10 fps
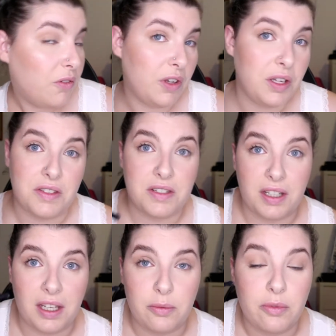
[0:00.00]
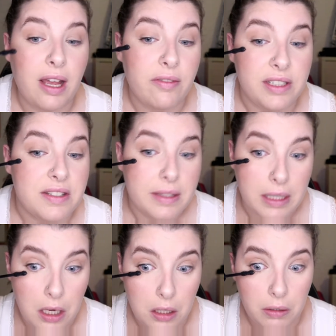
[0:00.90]
First, I get ravenously
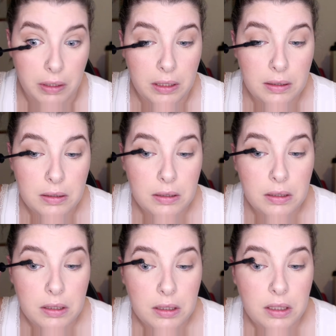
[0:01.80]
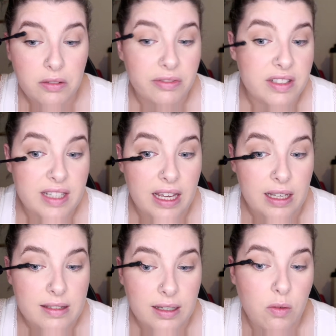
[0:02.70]
hungry for
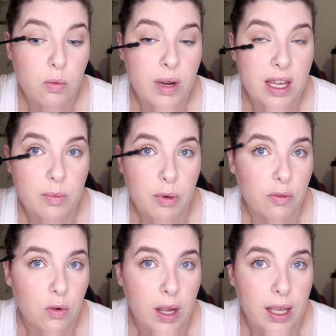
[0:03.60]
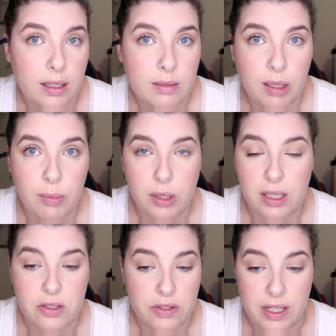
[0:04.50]
days, like a week beforehand. My body
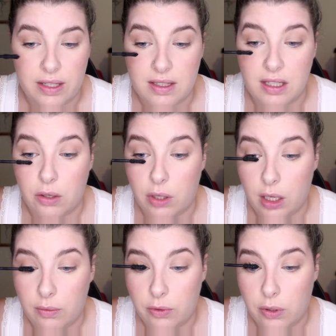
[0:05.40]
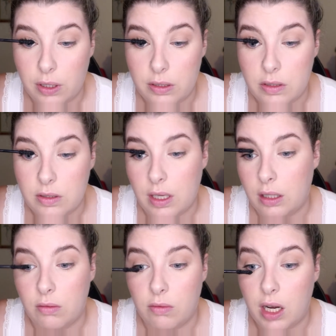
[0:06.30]
just like is gearing up for it. It's just
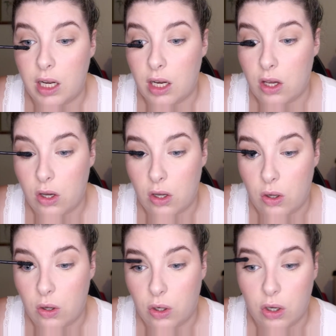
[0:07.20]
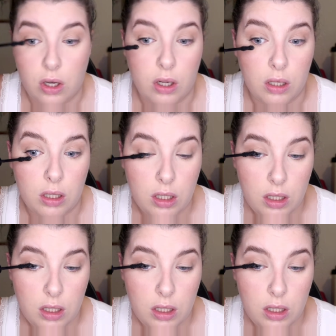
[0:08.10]
like, you're ready to go, girl.